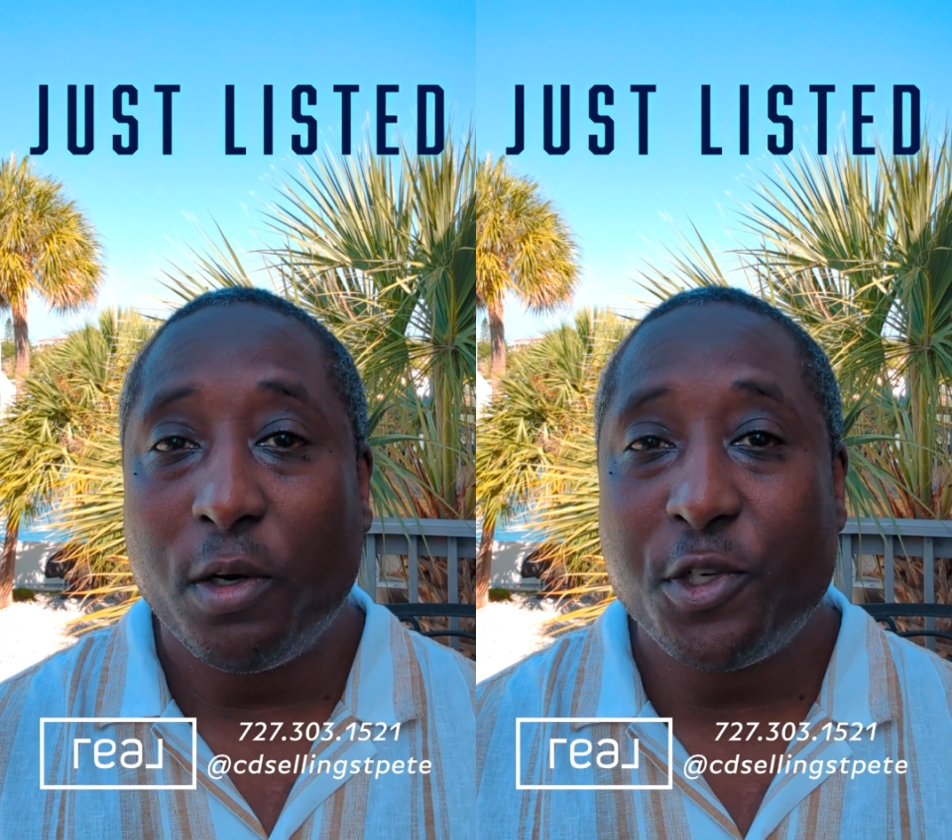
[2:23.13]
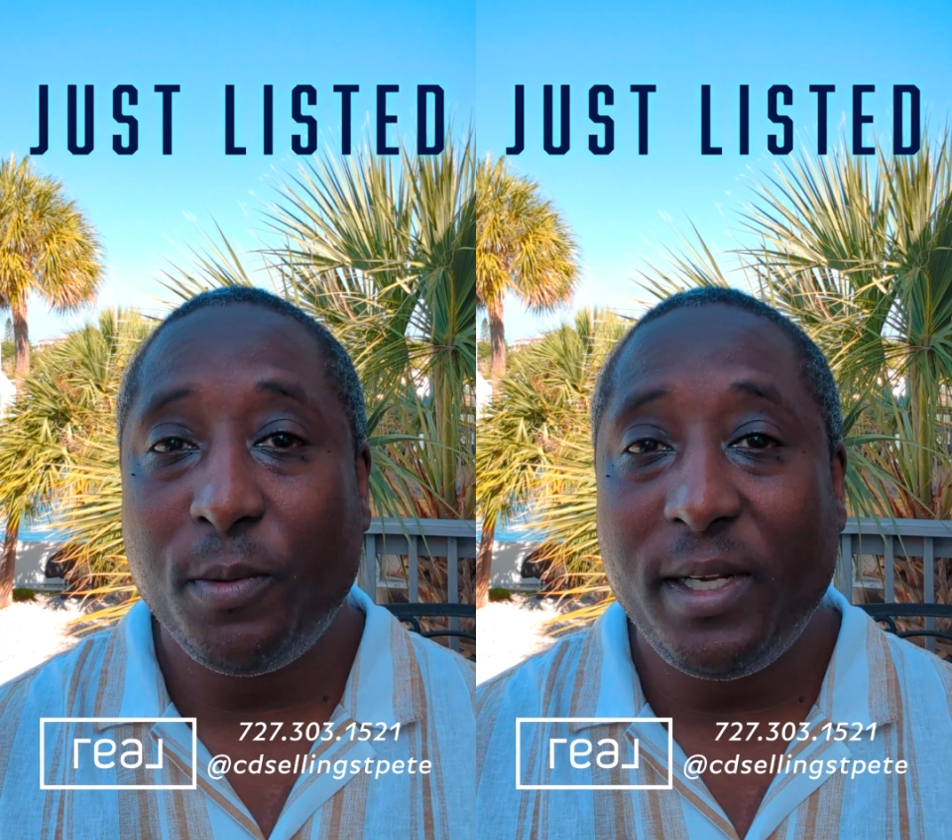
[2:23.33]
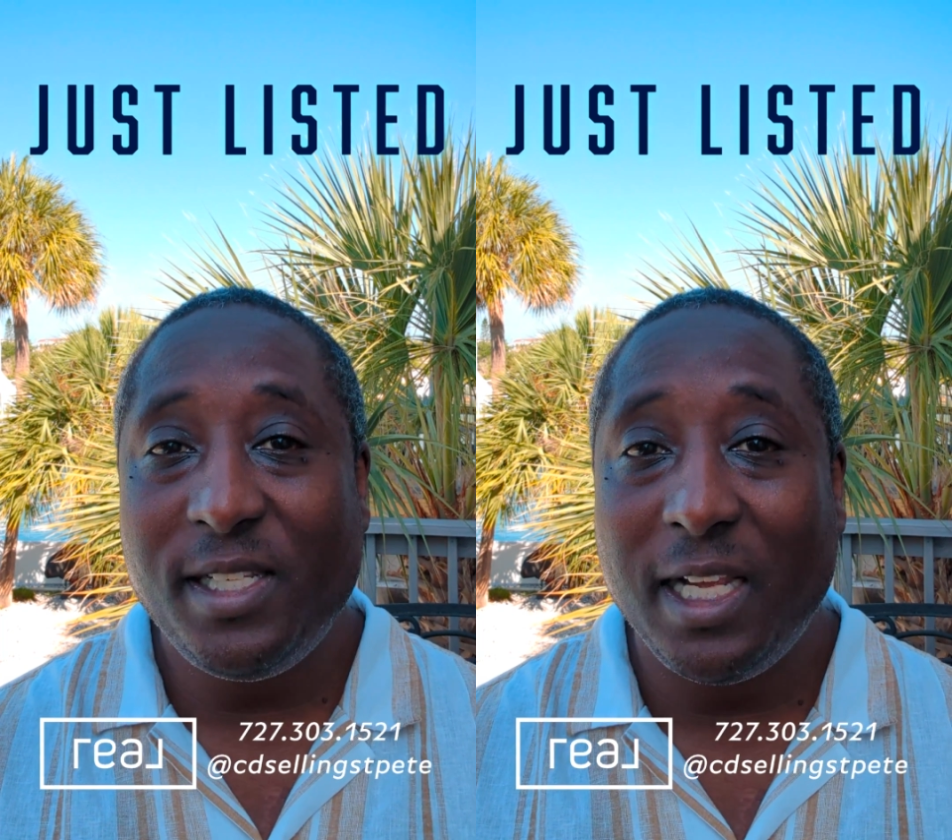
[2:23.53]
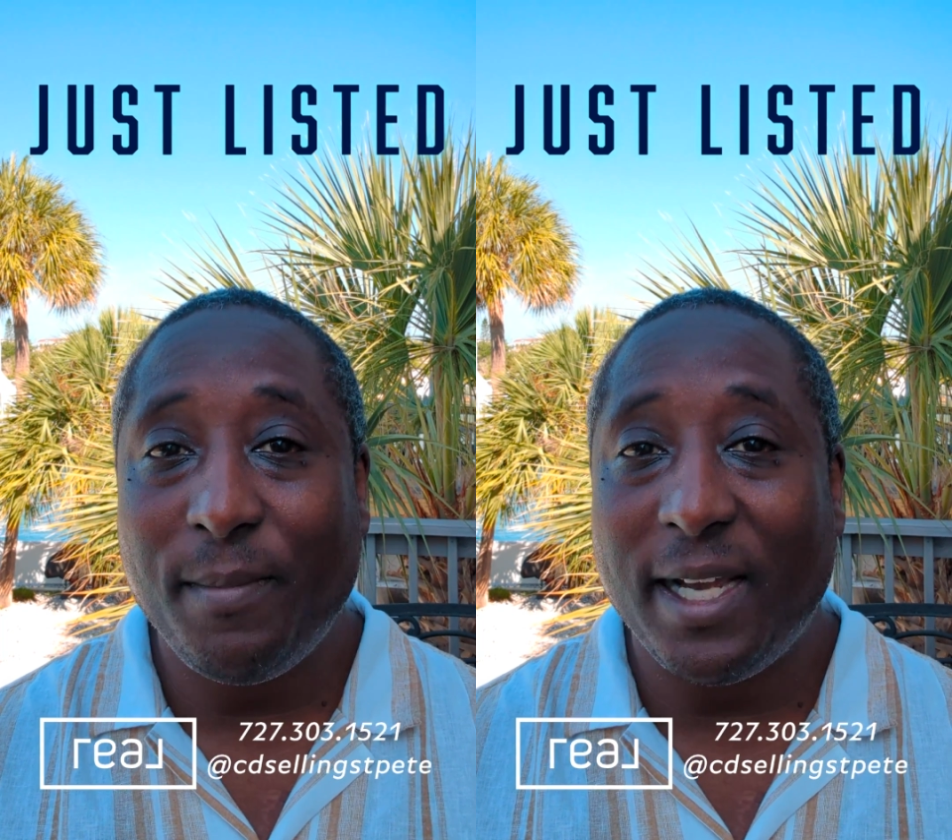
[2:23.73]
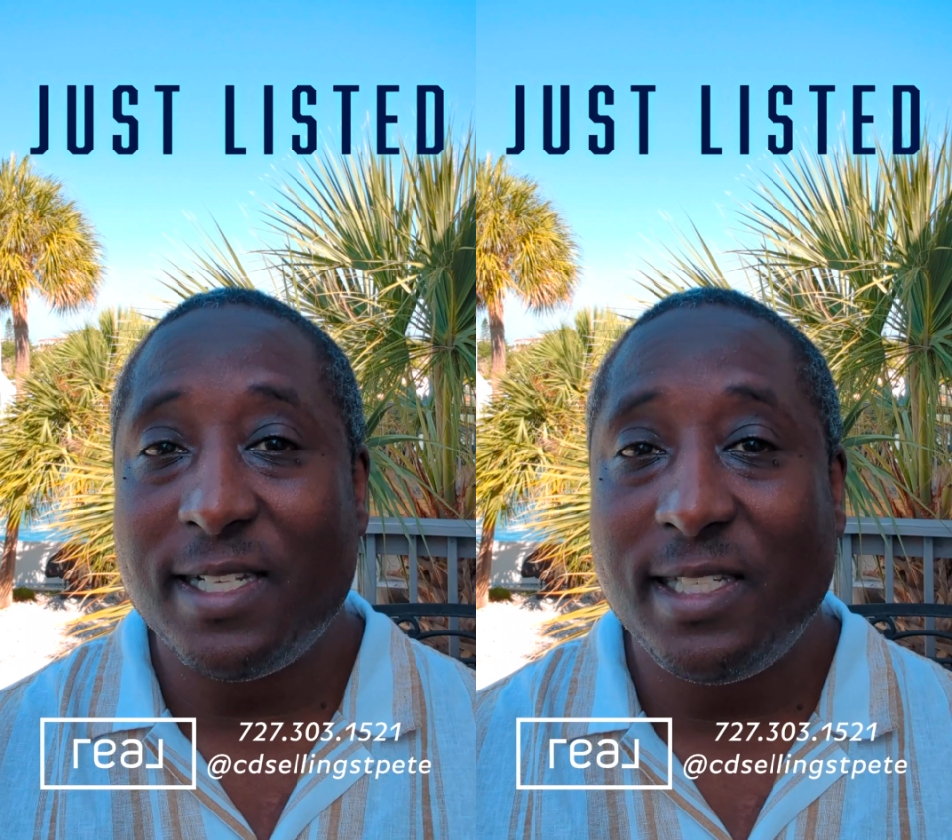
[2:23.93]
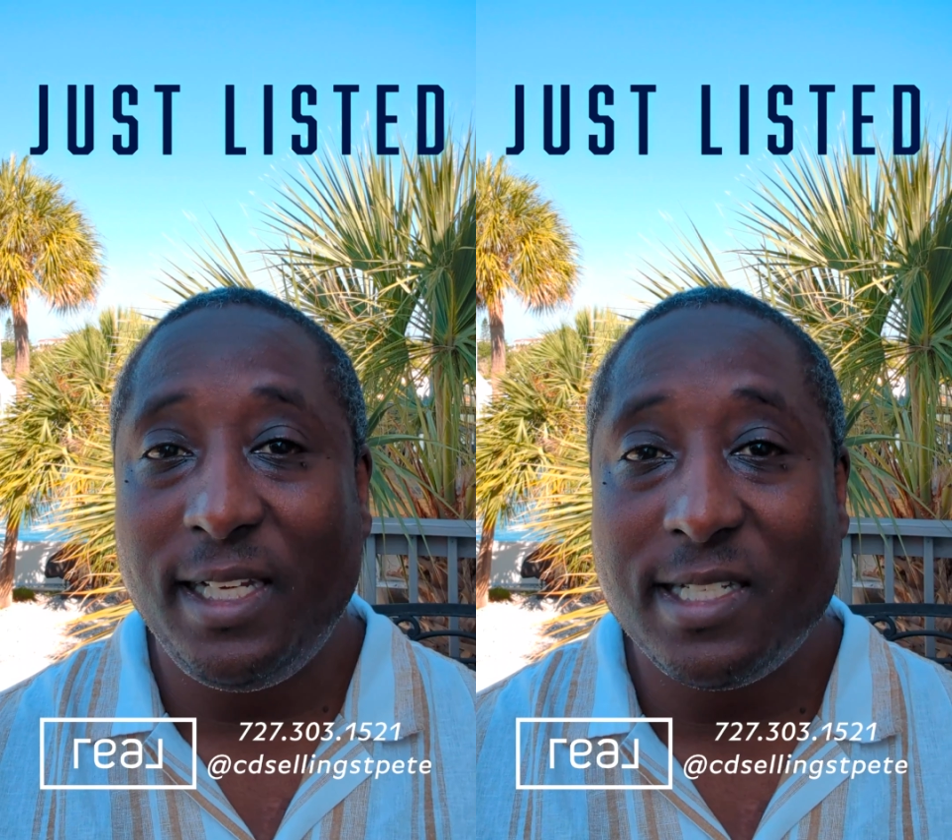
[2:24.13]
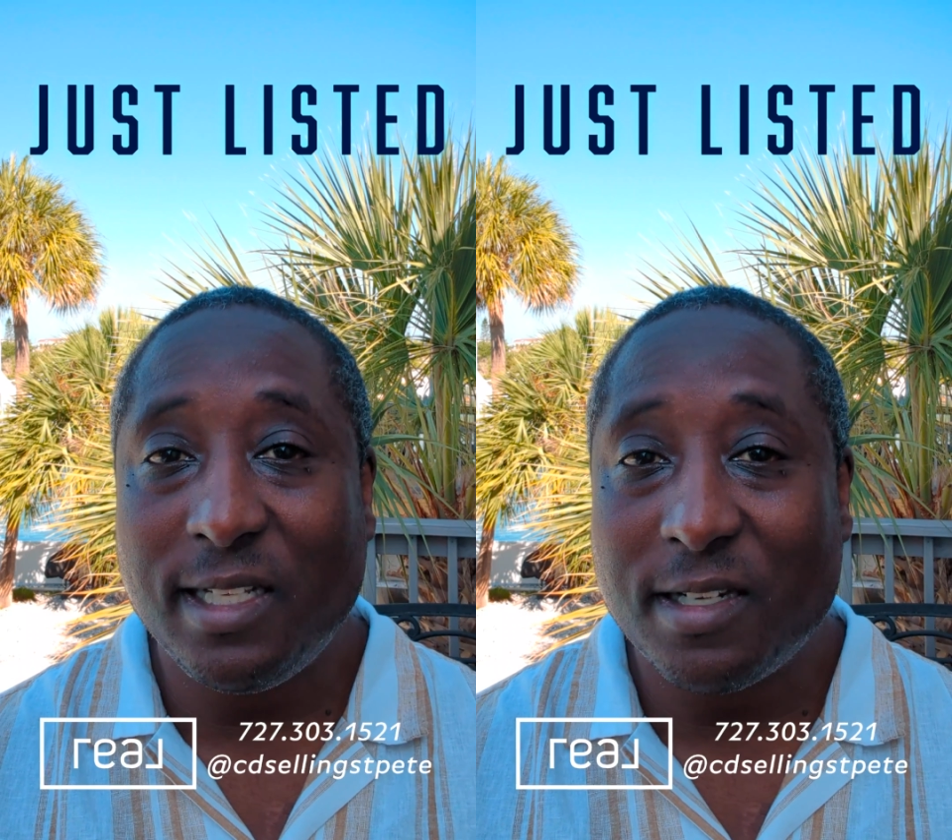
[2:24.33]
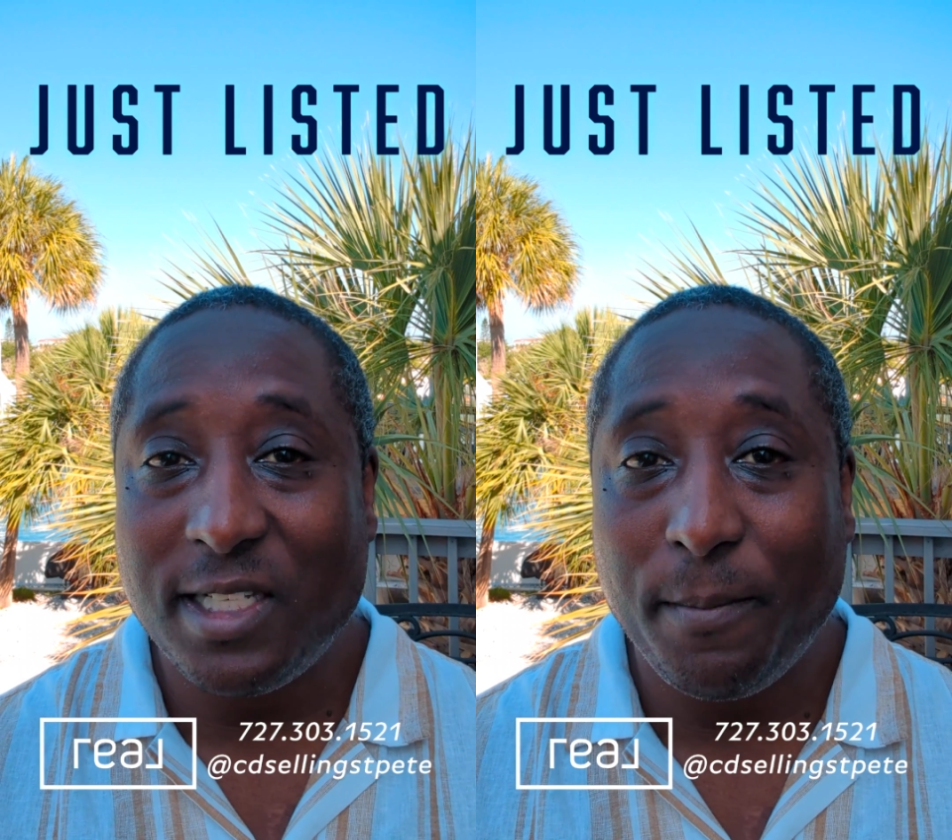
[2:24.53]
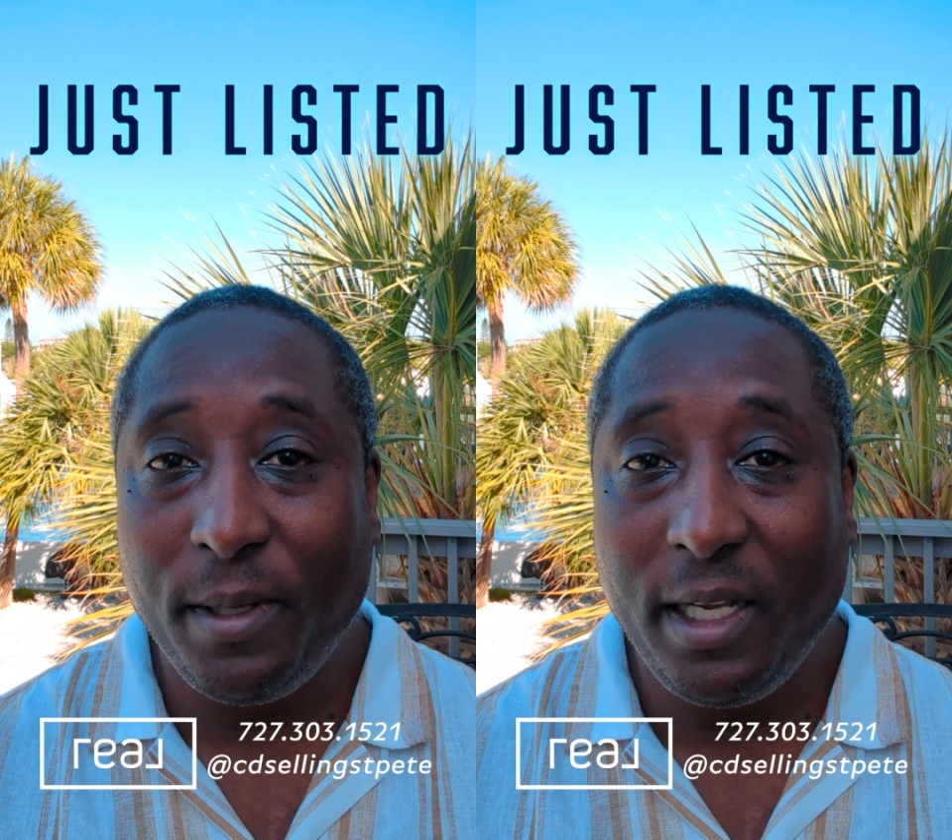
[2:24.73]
or shoot me a DM at CD Selling St.